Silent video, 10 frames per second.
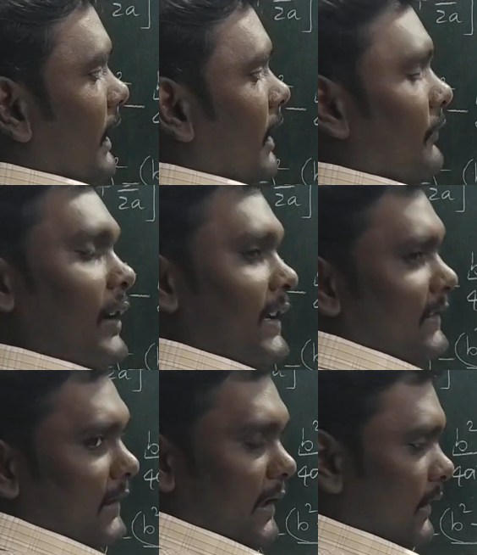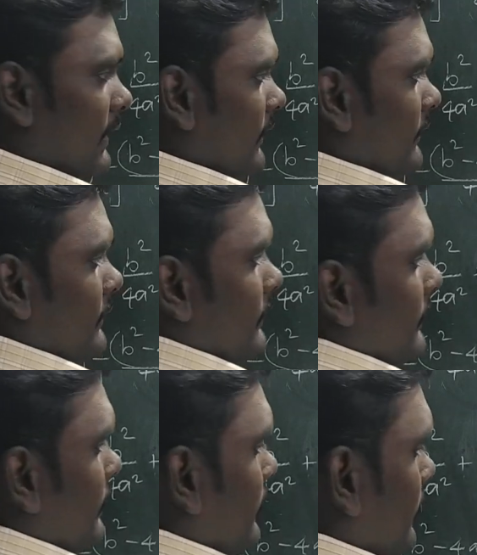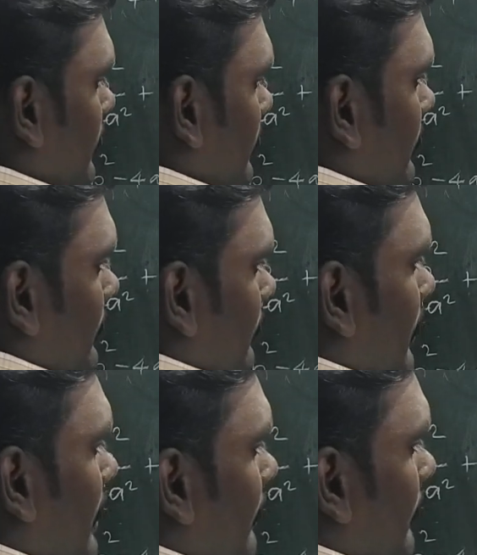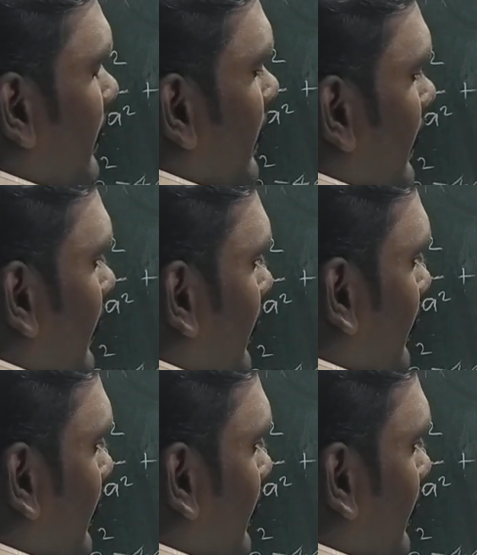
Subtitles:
alpha is greater. So what we will be getting